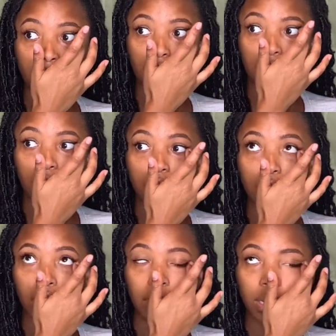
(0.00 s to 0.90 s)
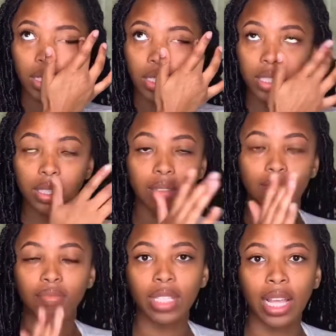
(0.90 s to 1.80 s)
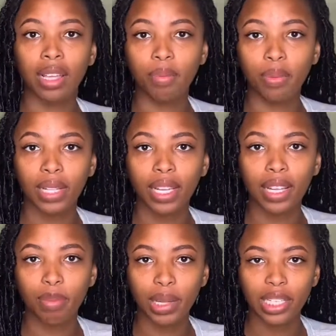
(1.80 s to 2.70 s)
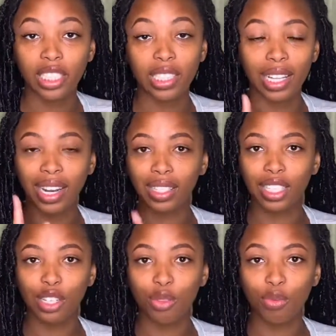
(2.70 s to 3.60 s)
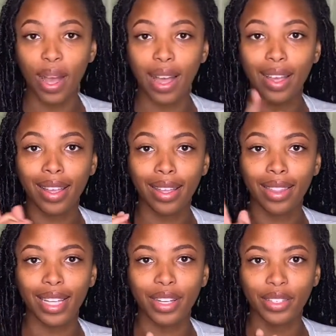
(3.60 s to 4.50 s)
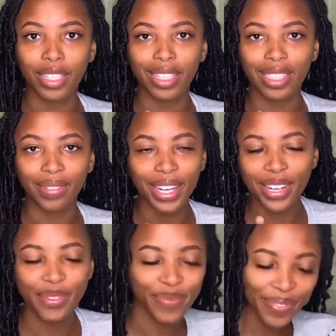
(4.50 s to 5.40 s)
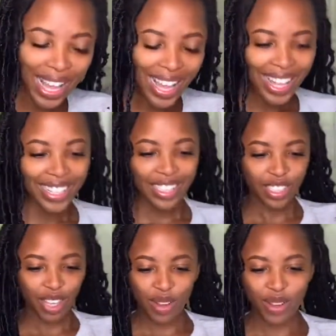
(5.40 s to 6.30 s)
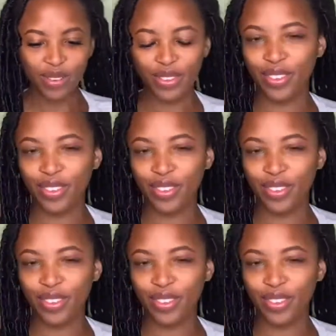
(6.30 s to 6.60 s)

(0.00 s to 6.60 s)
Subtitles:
and just take plenty of pictures. And I'll tell you why later on in this video. So you